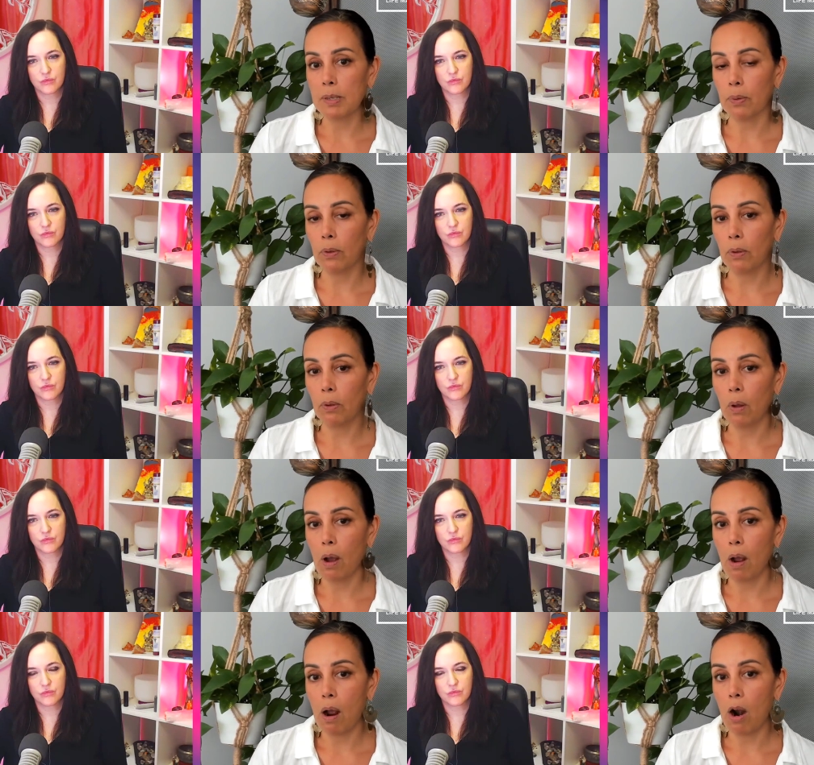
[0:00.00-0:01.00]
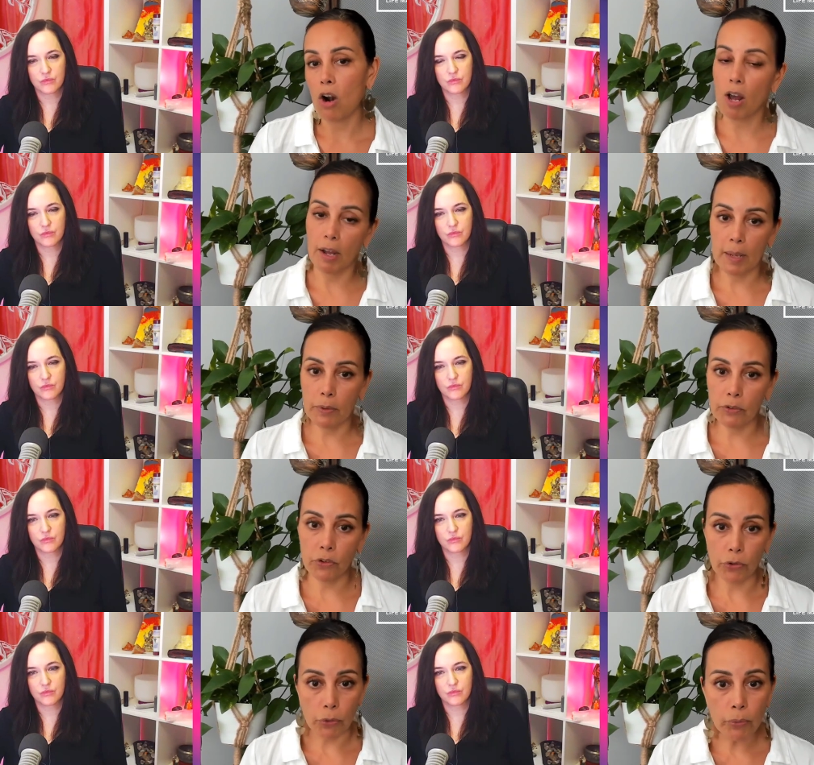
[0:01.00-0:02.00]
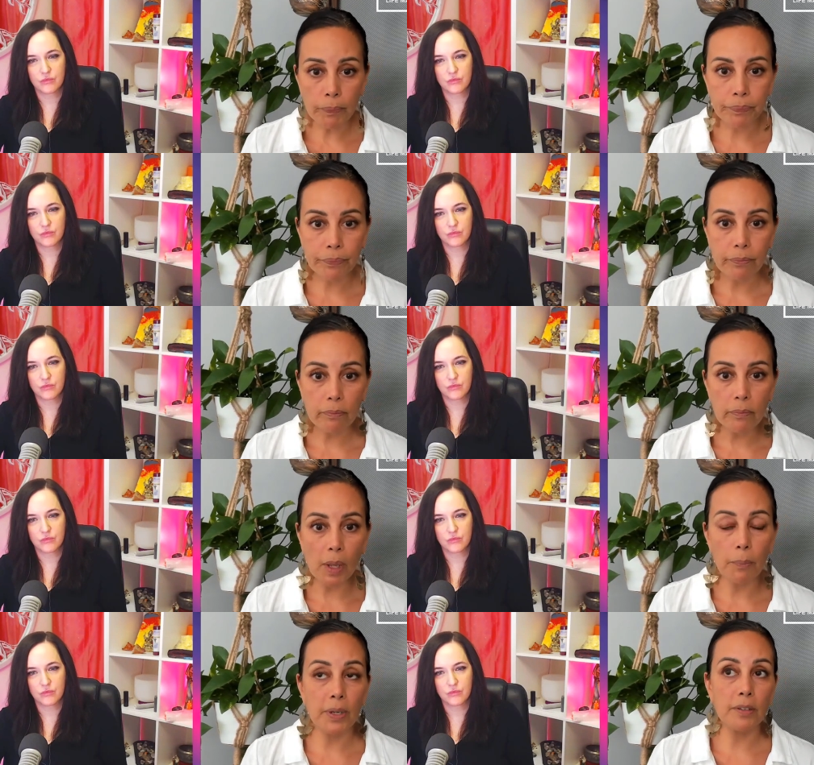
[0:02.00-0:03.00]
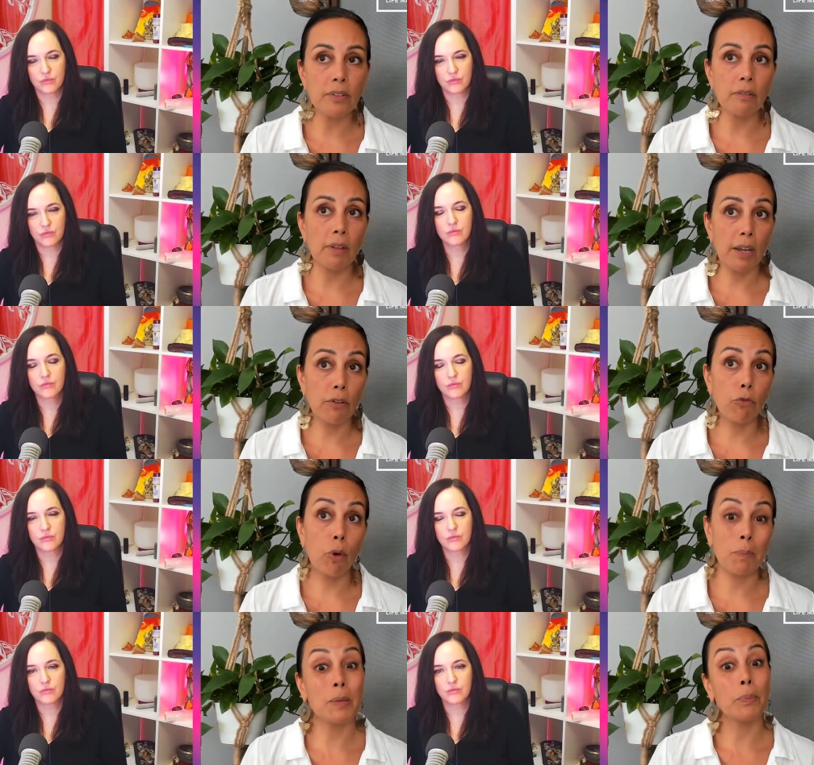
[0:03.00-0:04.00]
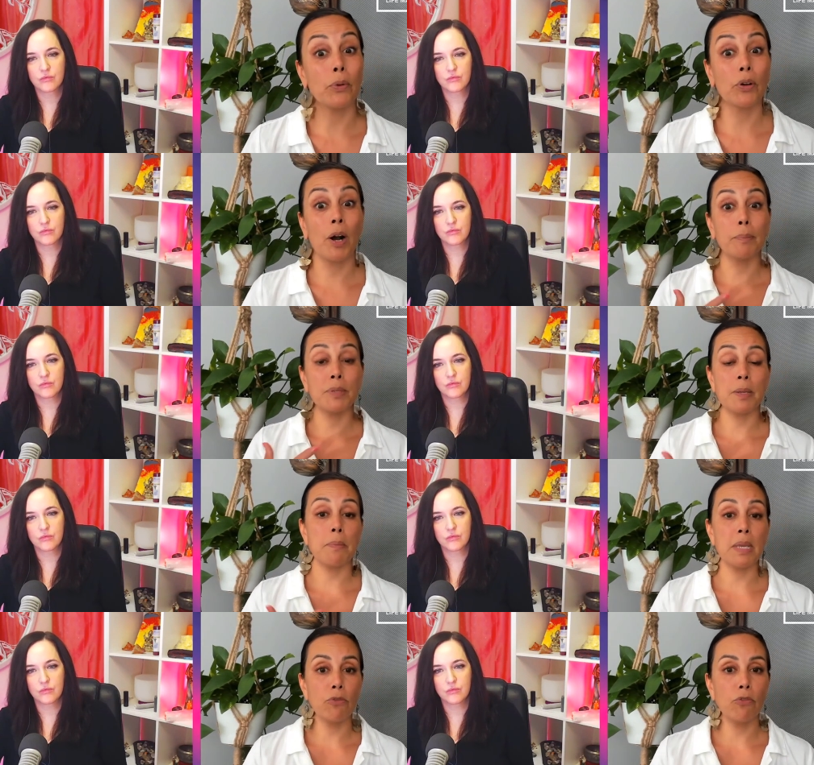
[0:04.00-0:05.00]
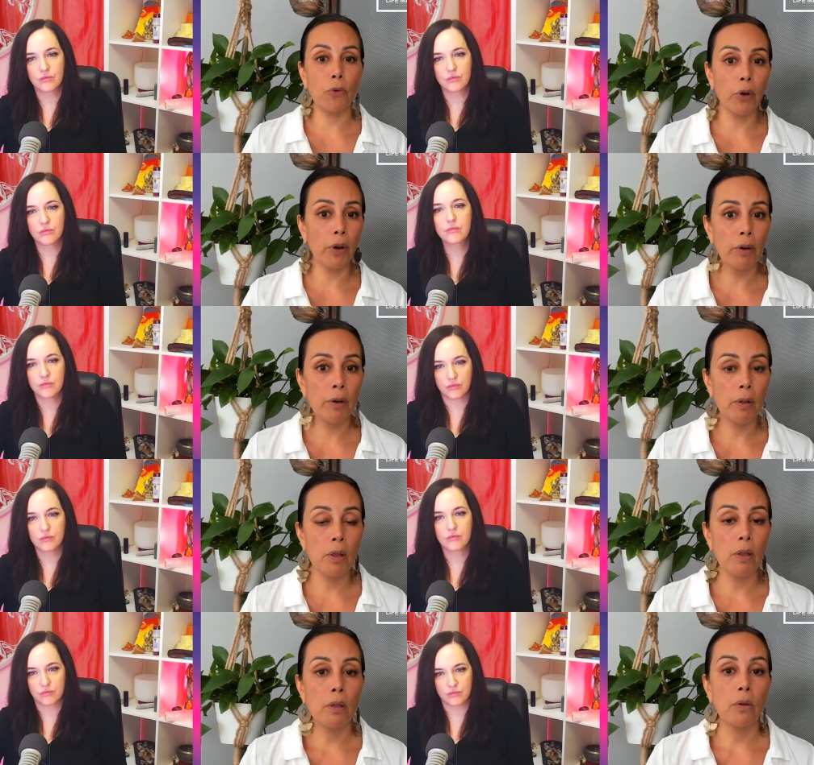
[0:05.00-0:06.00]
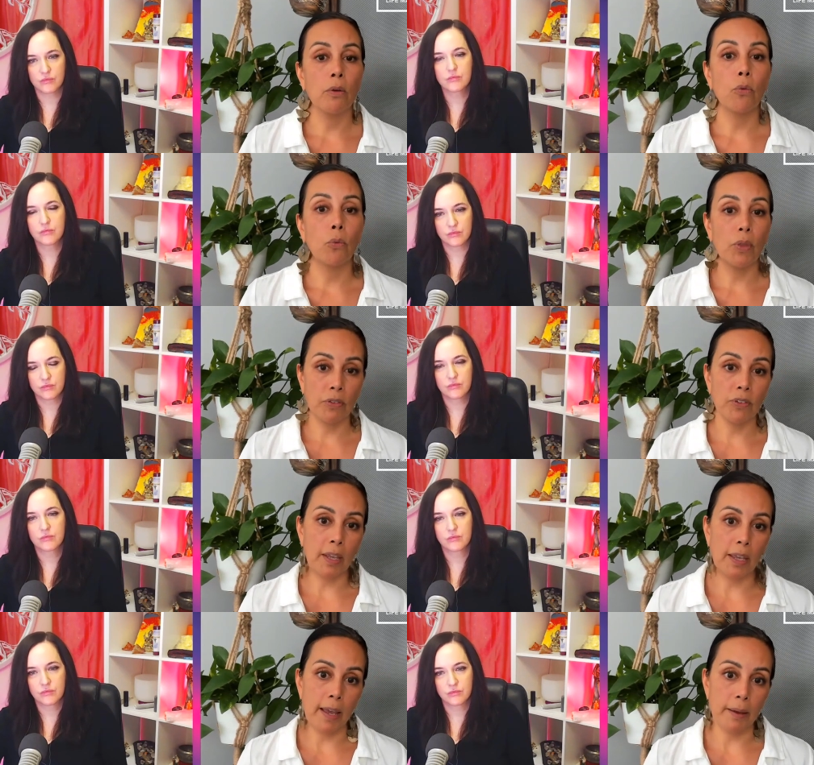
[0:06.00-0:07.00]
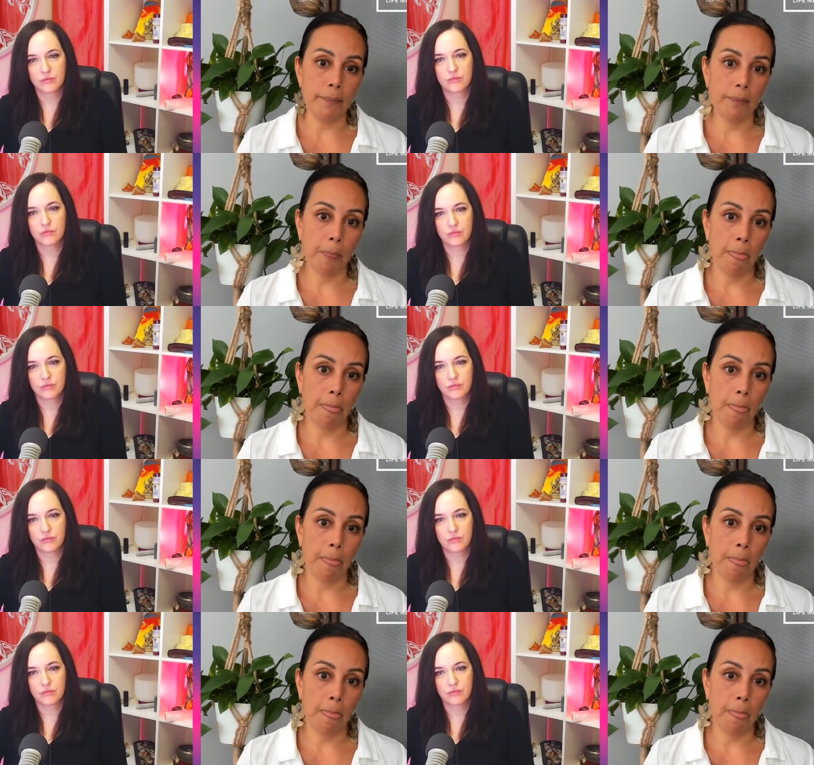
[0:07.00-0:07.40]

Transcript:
Speaker 1: people are not able to do. But it's a lot of what people come to me for with Psych-K.